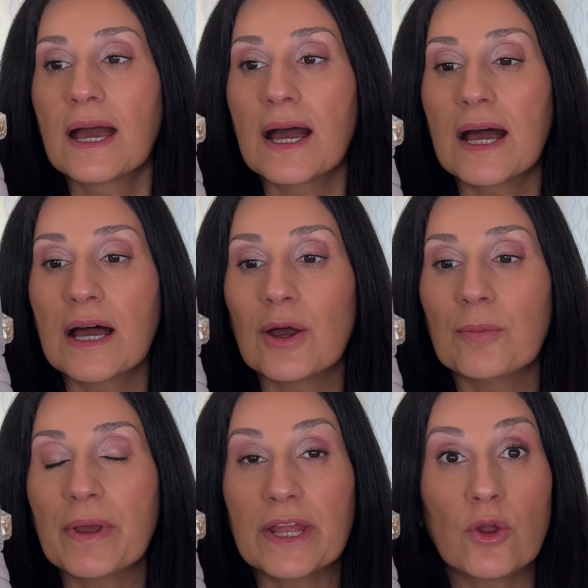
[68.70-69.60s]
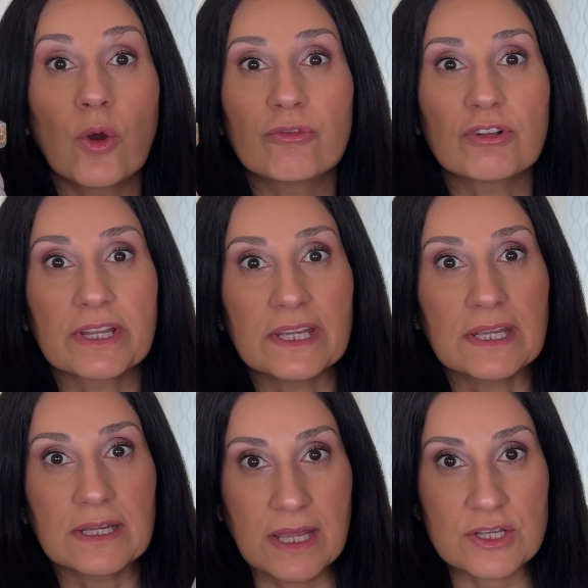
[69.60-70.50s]
And
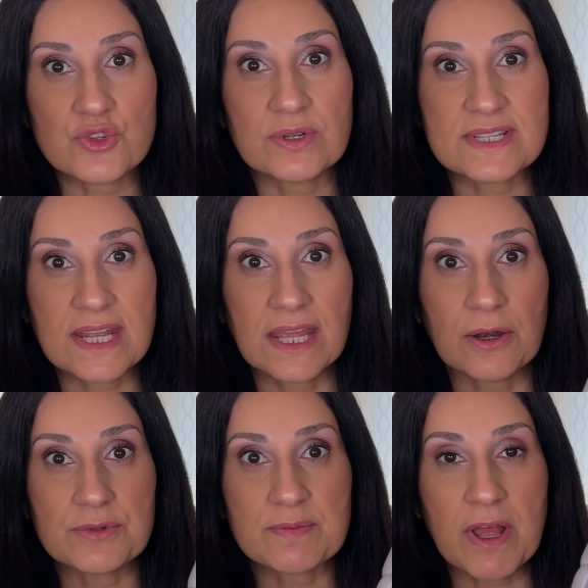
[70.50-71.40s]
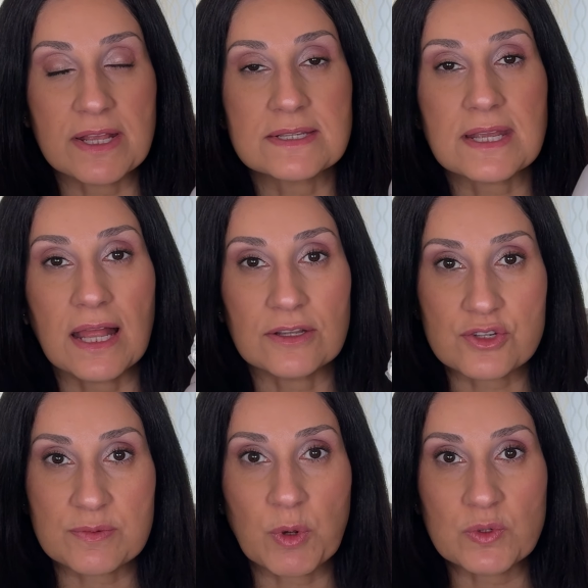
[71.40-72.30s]
hopefully, as soon as I get a response, I'll
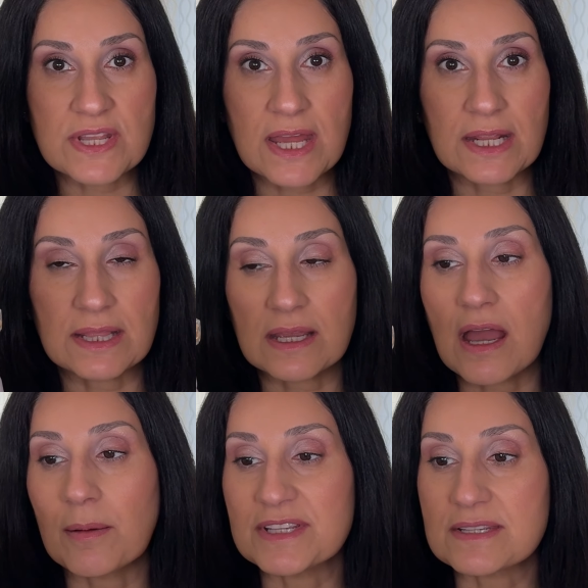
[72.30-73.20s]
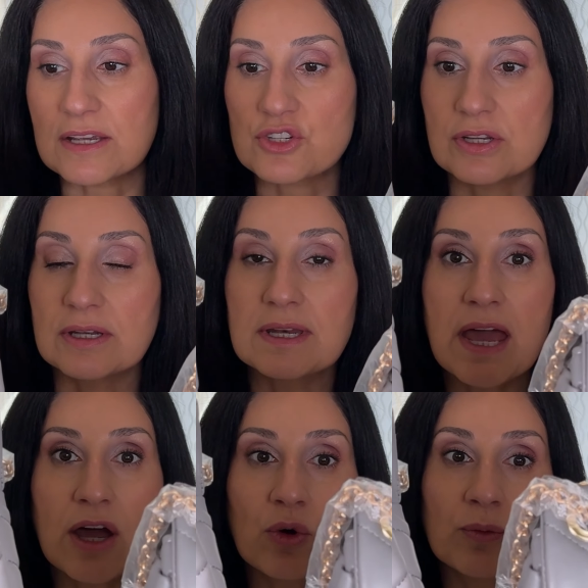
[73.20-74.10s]
just post that in the comments section.
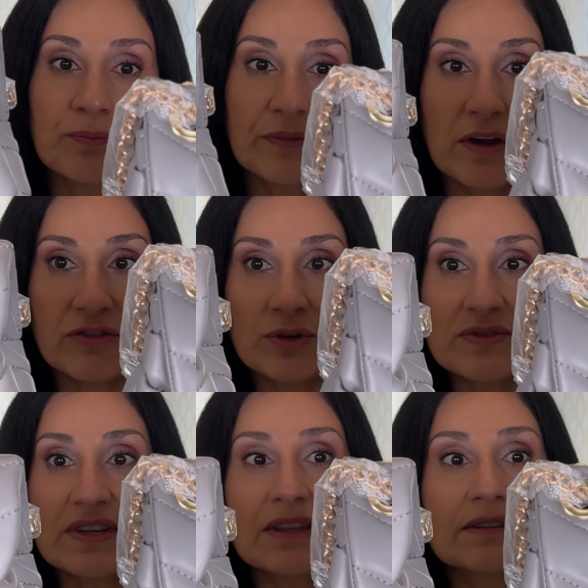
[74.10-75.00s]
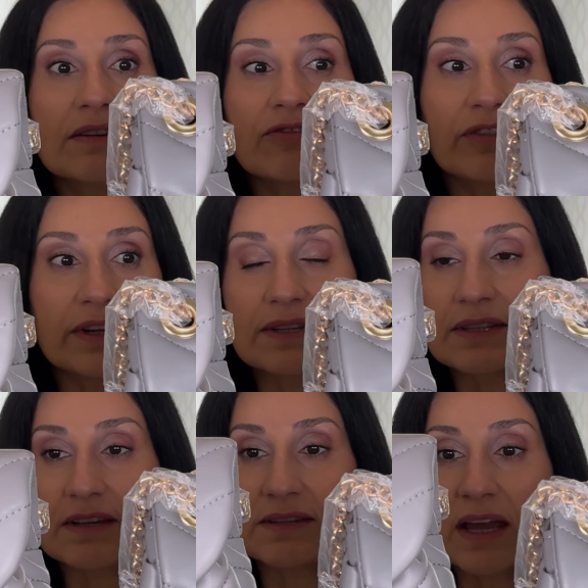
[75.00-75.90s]
Now, if you see the difference,
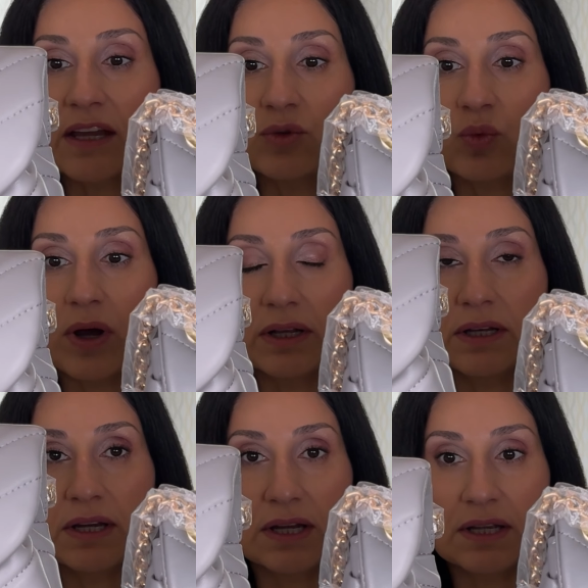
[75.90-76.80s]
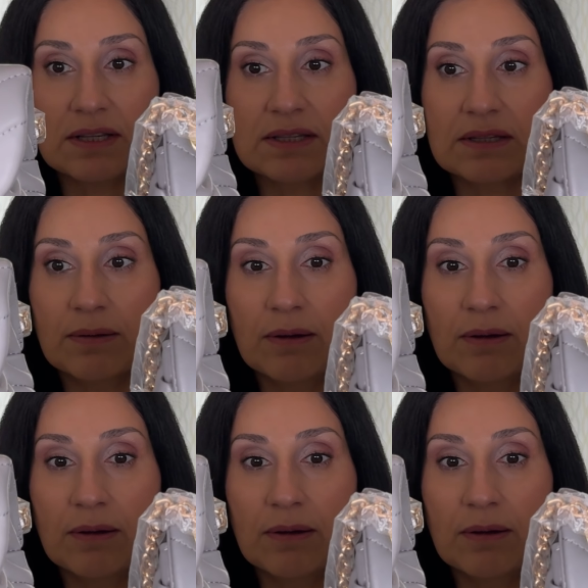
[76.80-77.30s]
the second one is